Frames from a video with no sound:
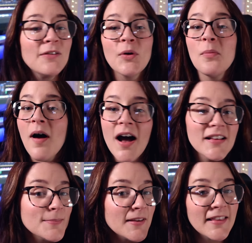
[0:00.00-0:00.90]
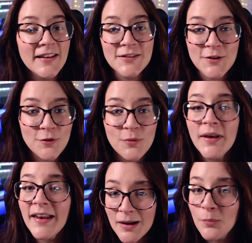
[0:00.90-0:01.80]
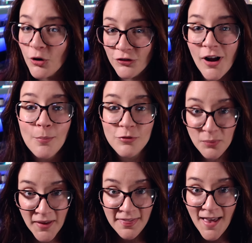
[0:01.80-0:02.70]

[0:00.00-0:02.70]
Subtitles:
and will possibly lead to you getting more jobs with